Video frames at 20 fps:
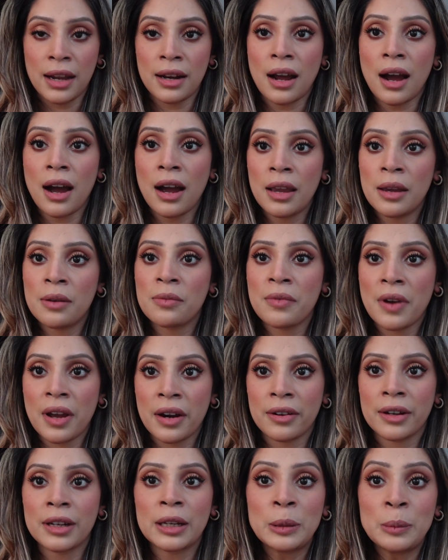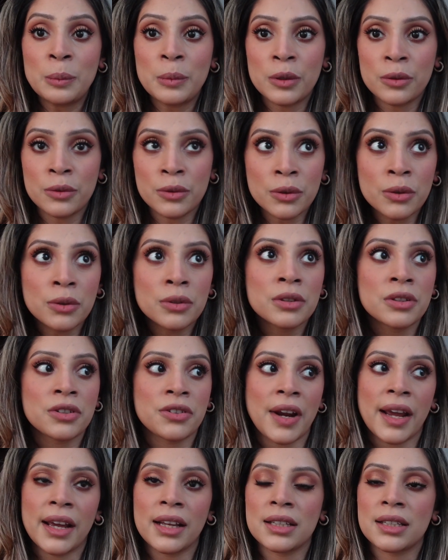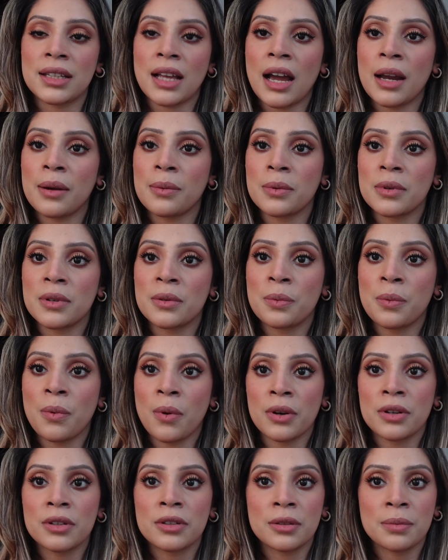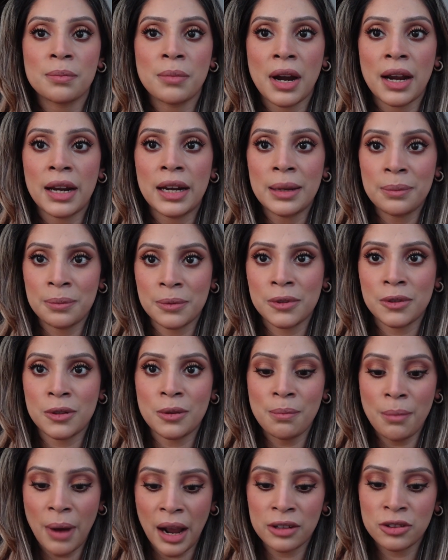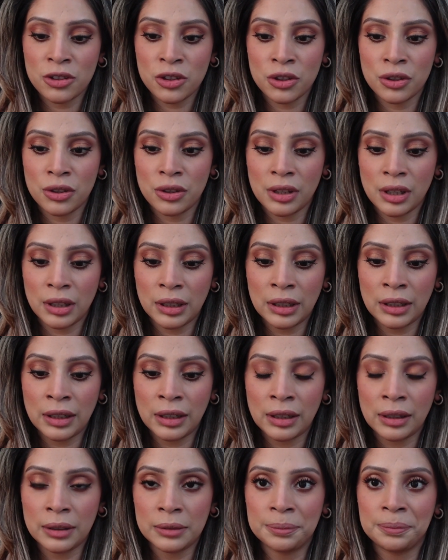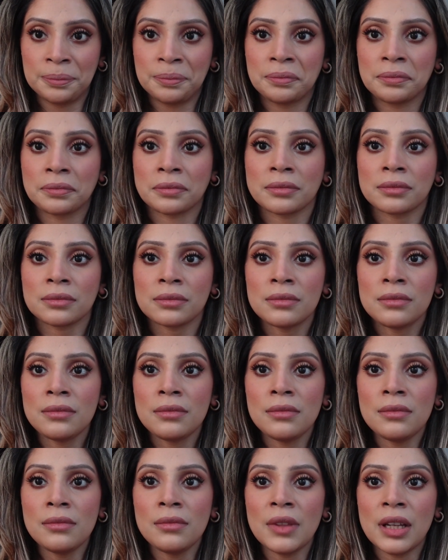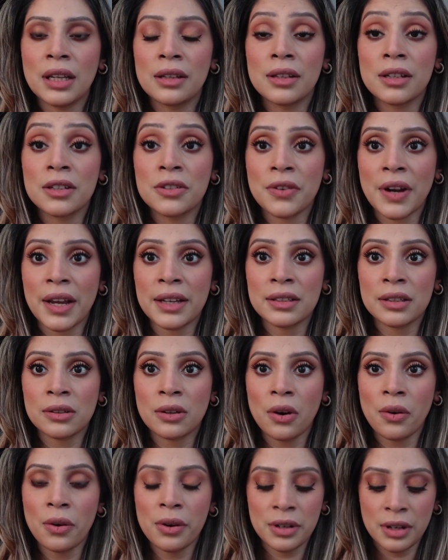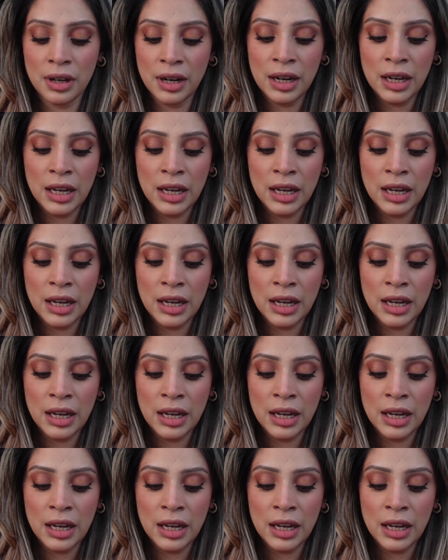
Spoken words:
I am wearing the maroon dress. I would want my lips to match the dress code.